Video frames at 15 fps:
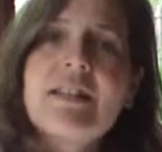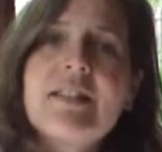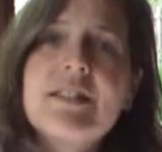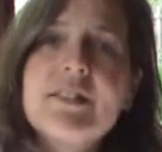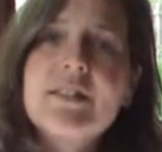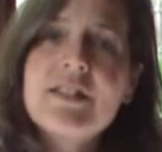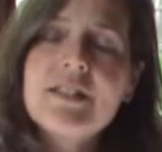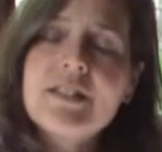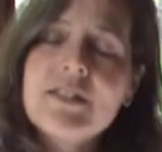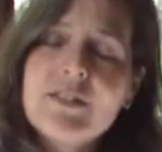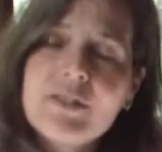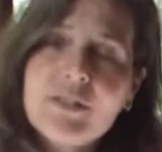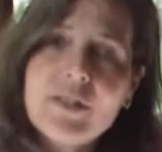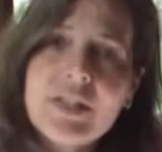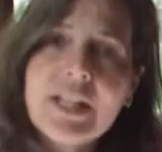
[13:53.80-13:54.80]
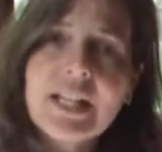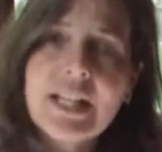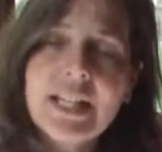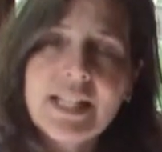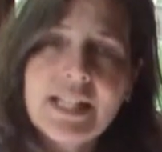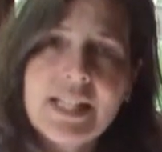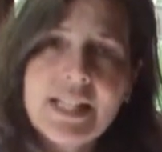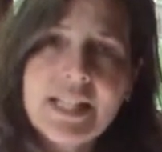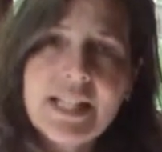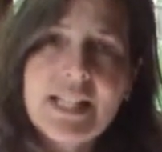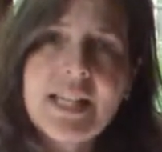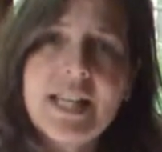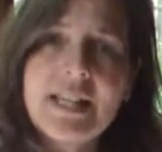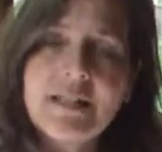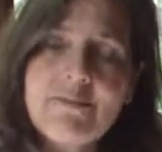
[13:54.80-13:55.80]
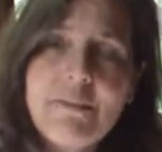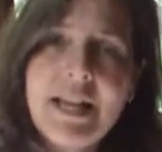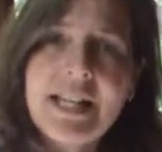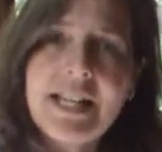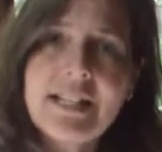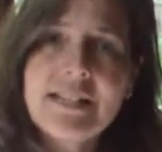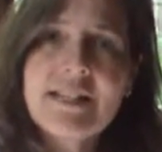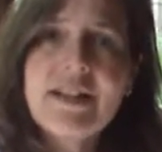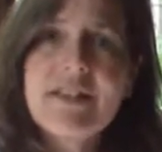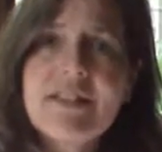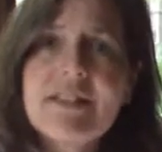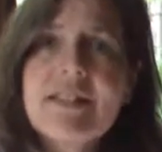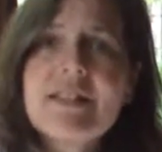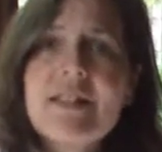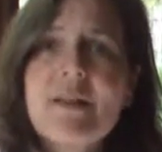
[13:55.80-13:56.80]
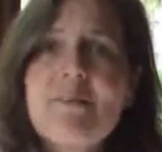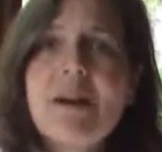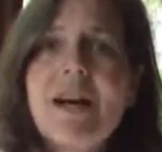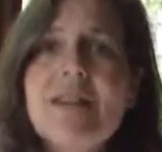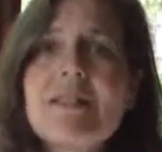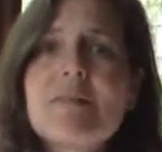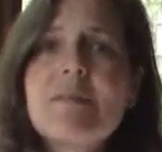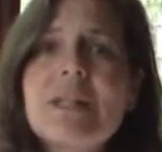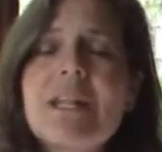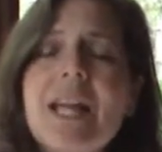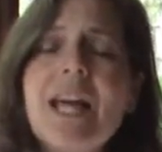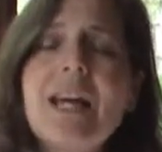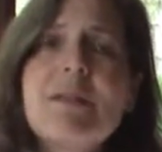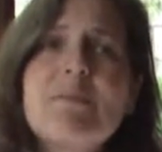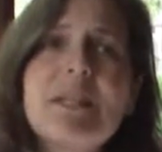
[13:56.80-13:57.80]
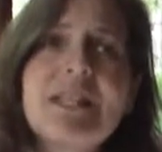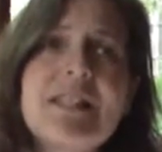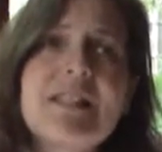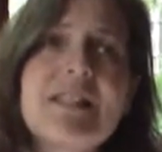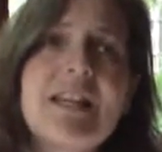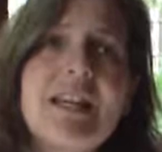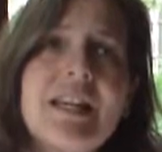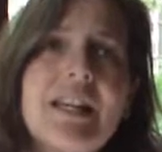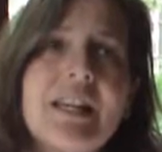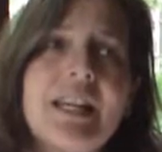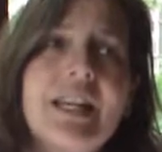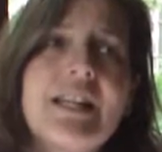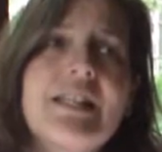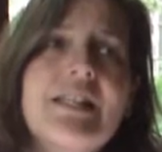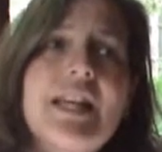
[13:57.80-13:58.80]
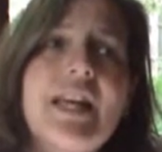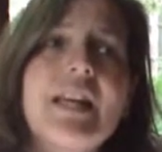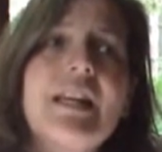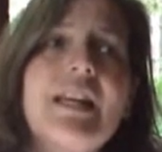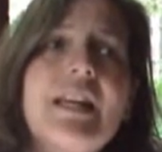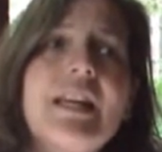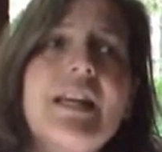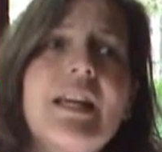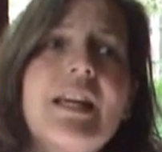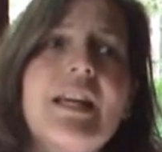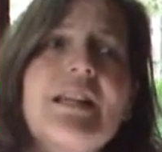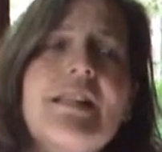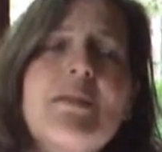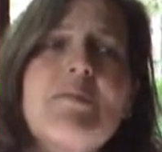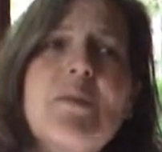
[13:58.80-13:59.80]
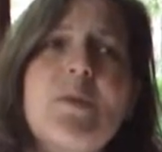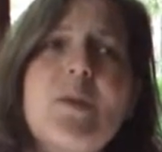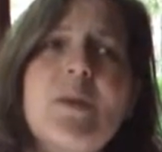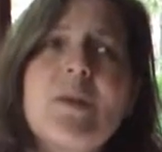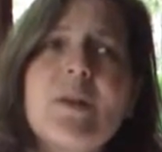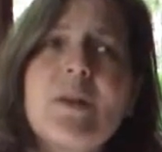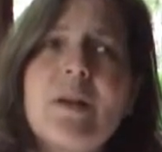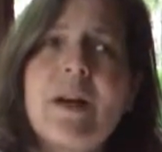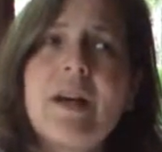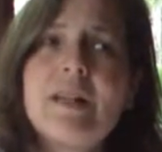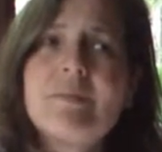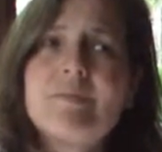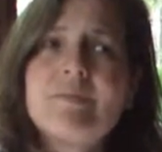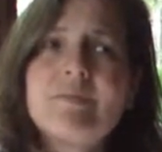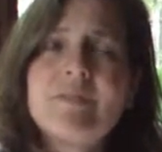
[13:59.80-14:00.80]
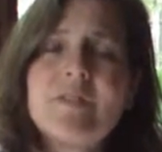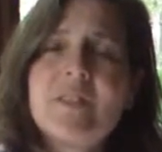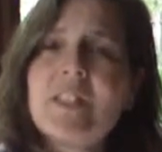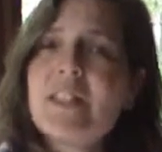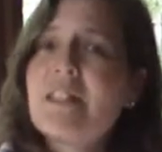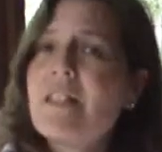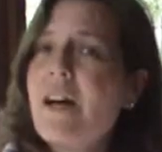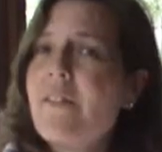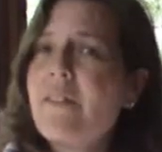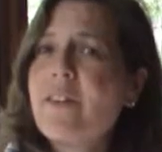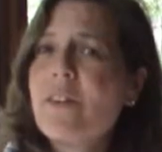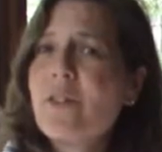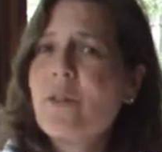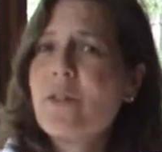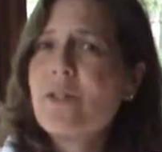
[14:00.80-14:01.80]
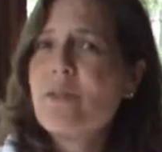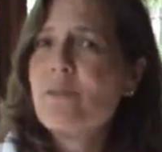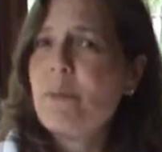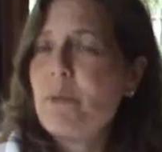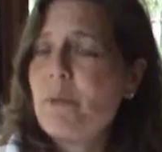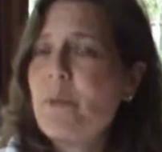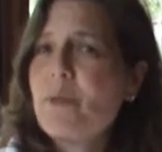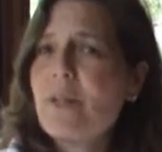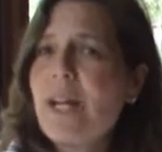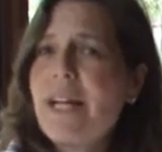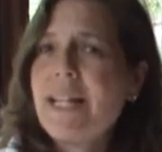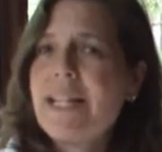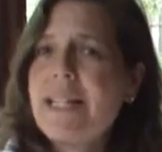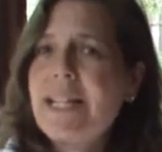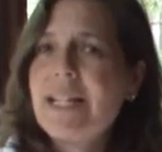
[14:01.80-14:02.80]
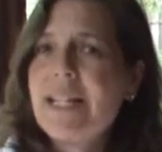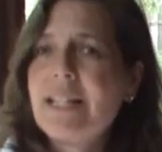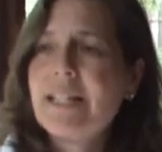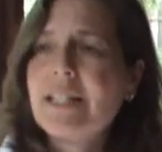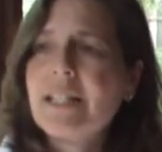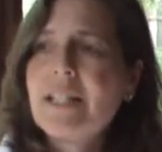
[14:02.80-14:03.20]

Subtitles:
to look and see as many stars as I possibly can, because it's a more philosophical or spiritual idea